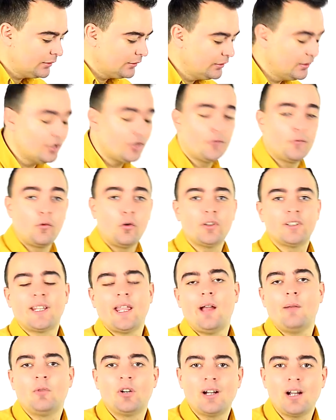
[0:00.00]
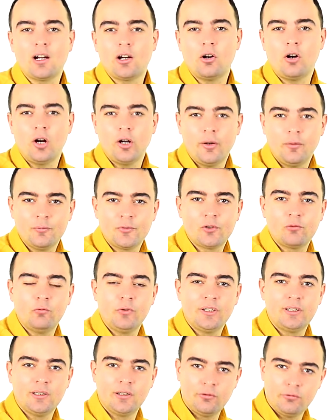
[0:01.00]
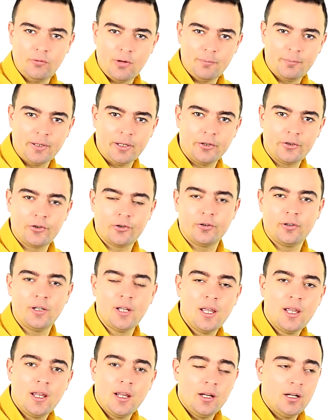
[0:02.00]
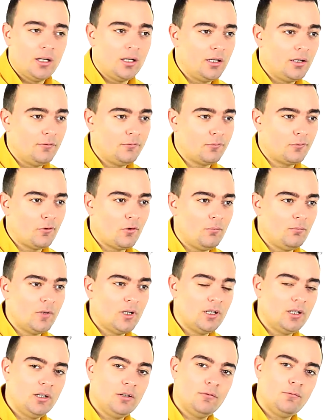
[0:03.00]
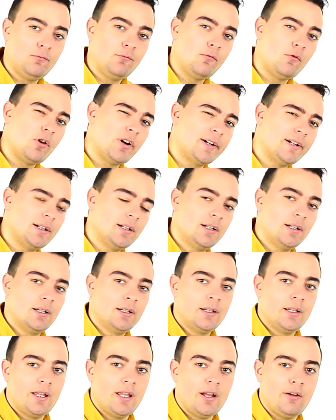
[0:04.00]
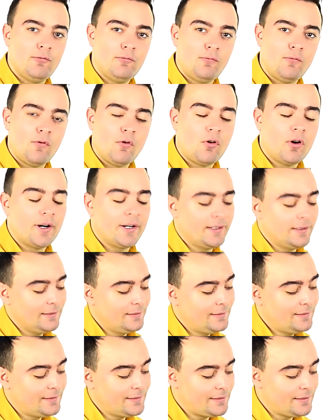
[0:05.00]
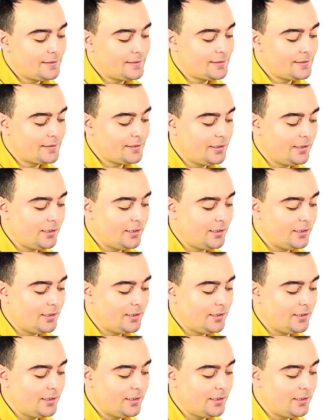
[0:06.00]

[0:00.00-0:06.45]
This front camera comes with a new aperture from 4 f4. This is